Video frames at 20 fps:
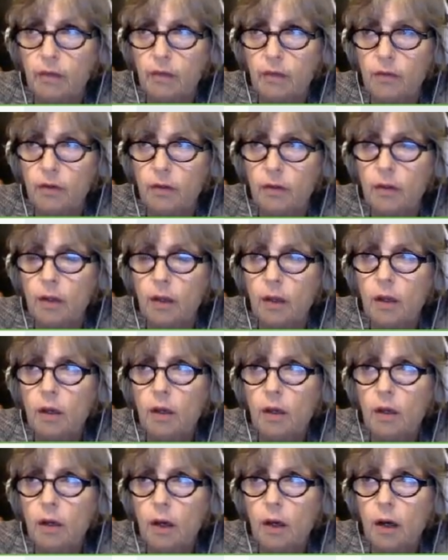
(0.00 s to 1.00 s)
given
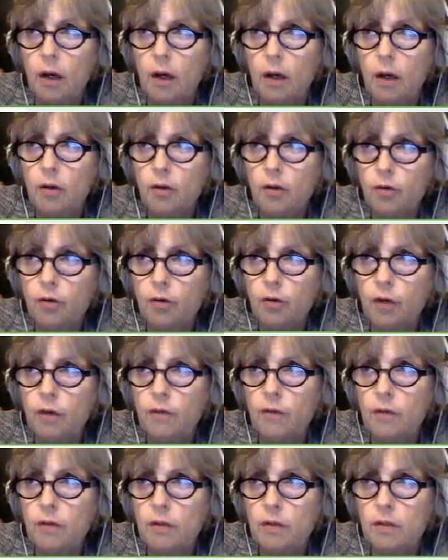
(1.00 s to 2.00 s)
your
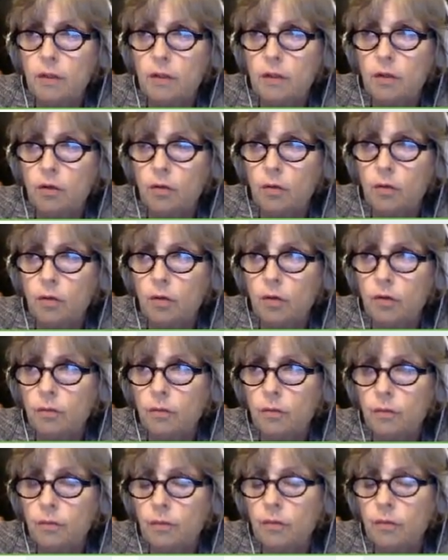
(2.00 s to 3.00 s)
cravings and
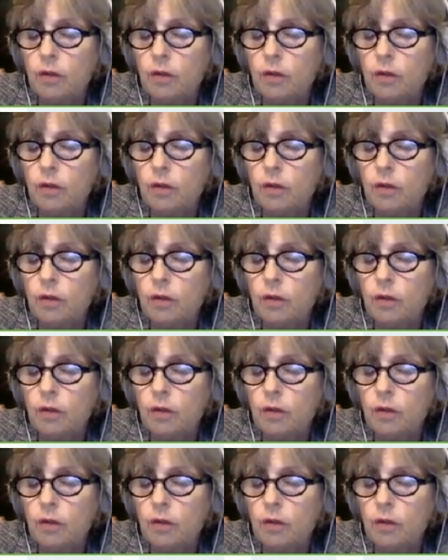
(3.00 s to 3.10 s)
your